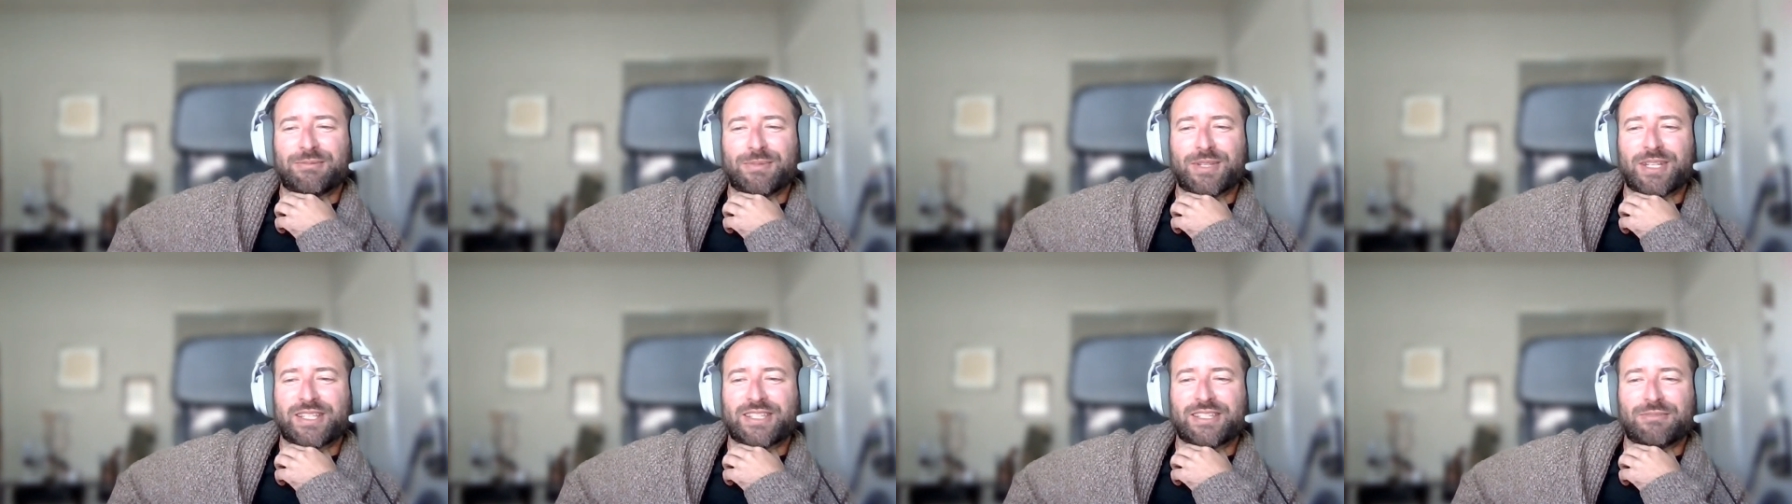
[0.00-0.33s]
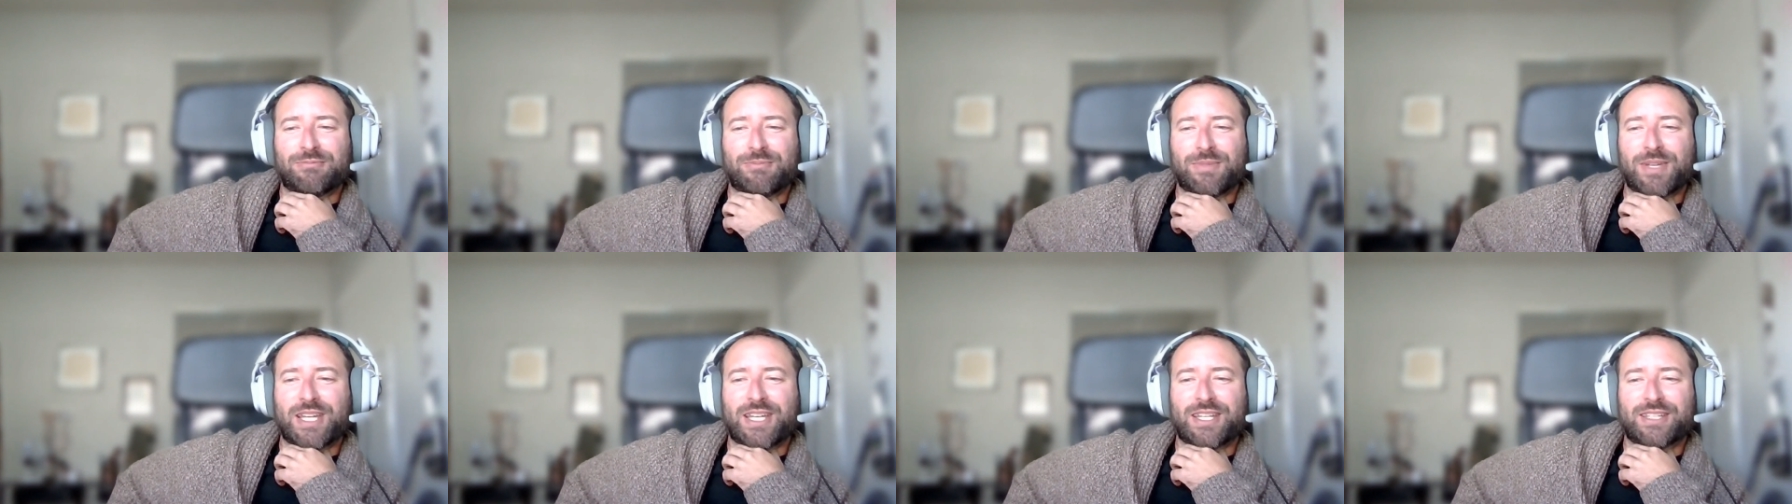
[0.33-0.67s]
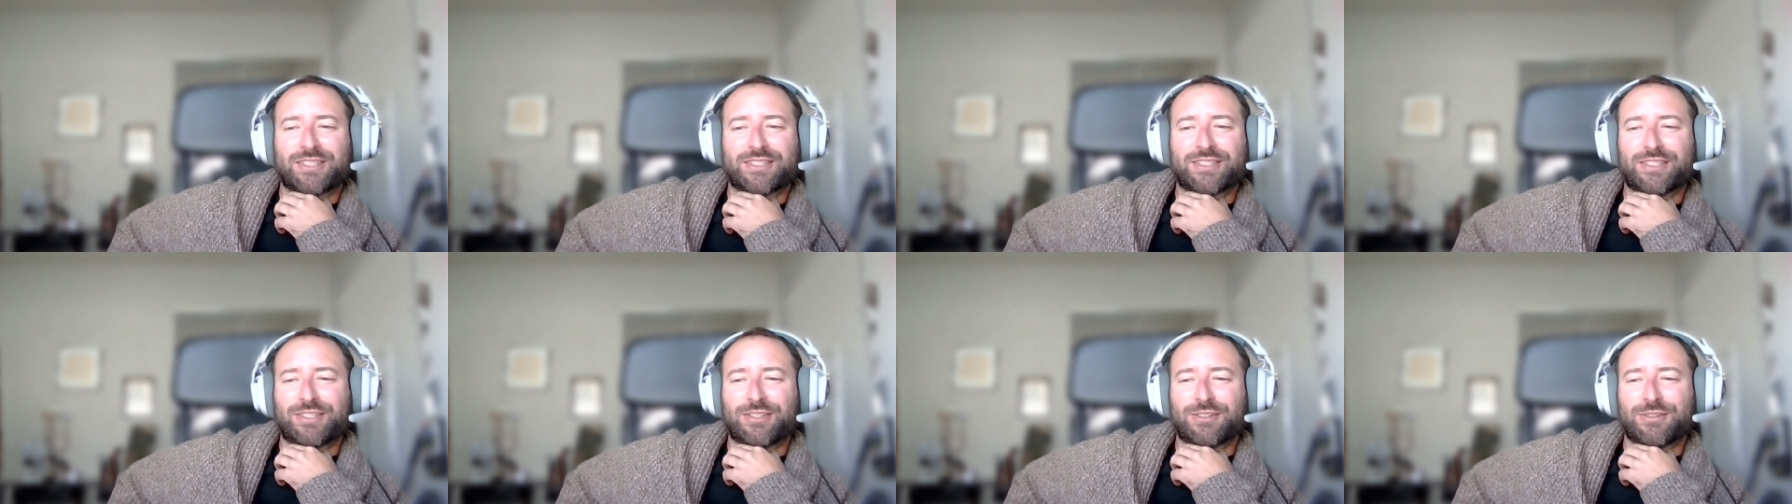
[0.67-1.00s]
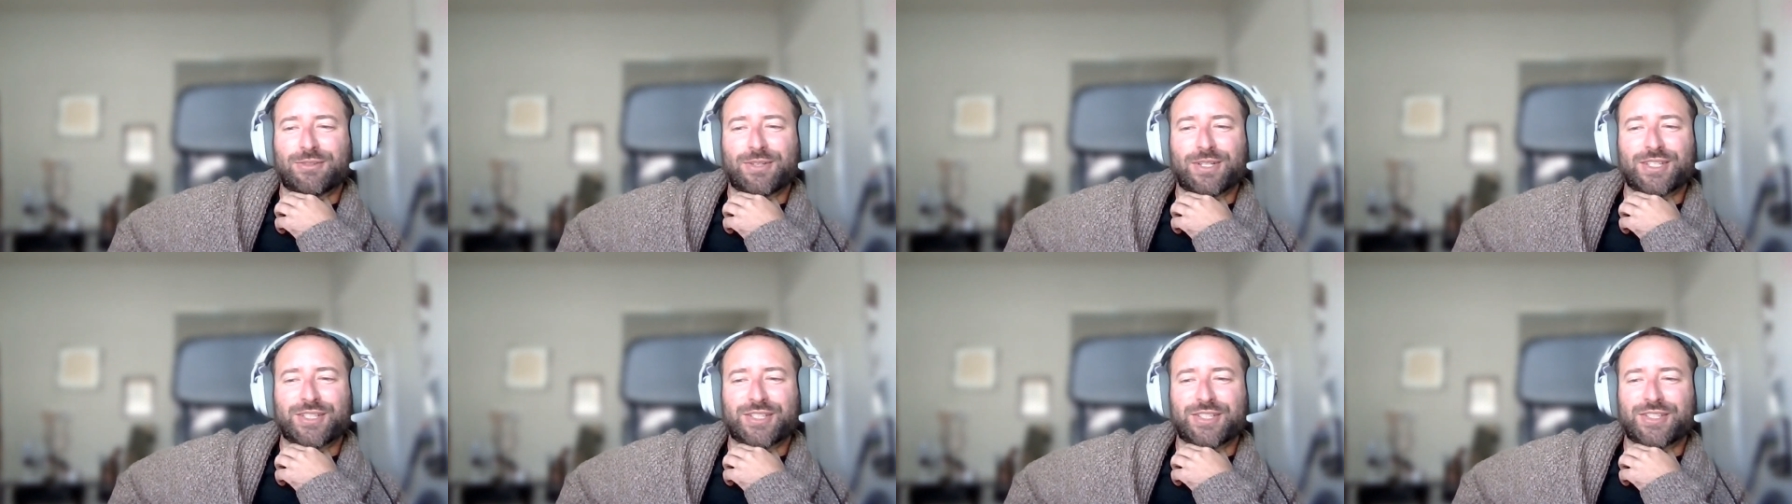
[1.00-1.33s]
mix and match, no
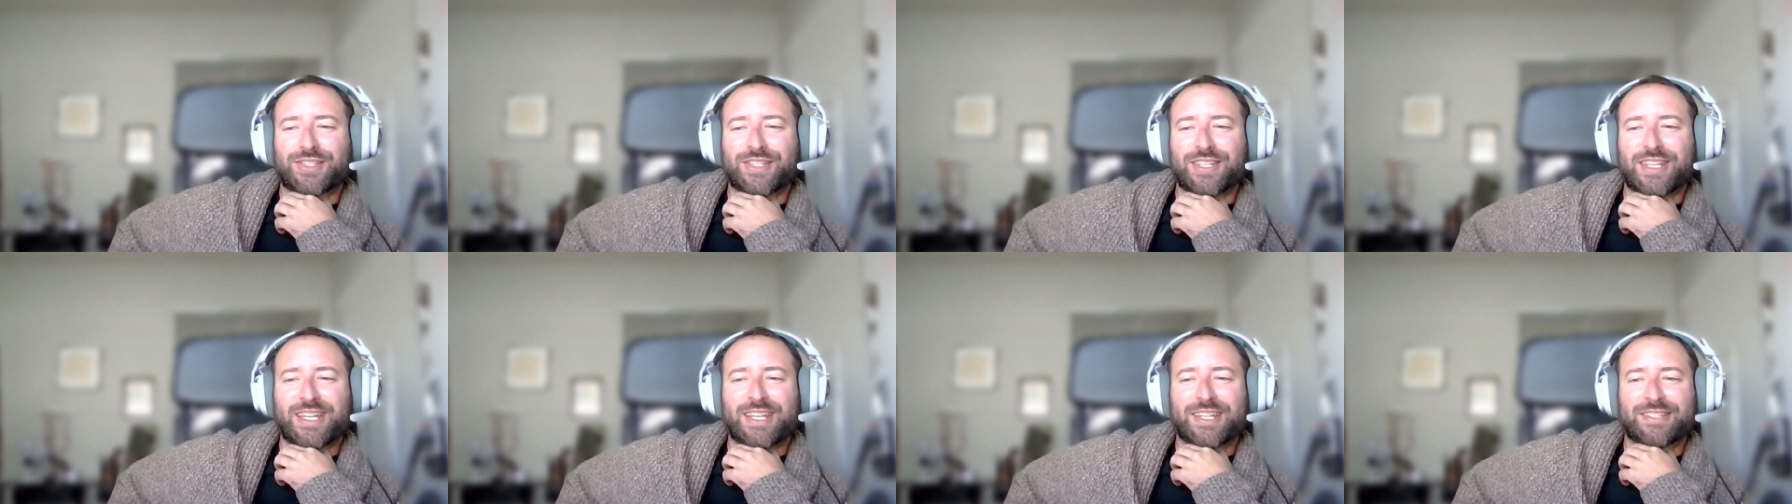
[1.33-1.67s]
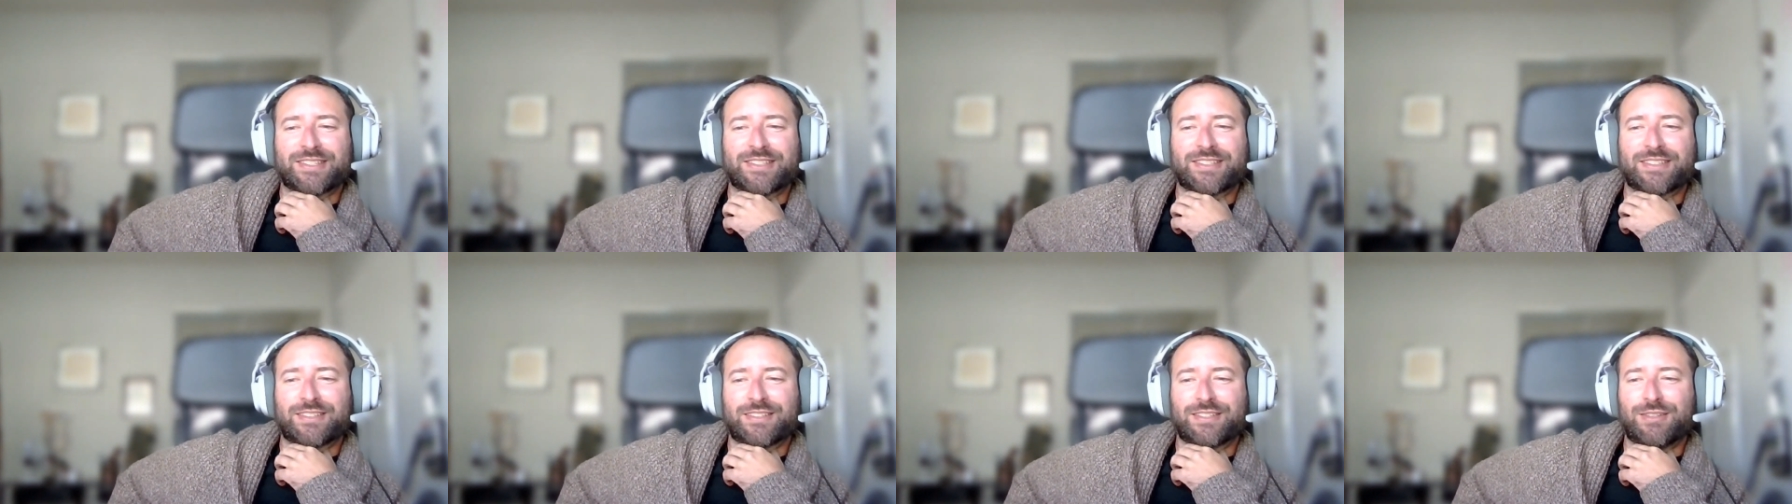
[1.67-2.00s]
questions asked.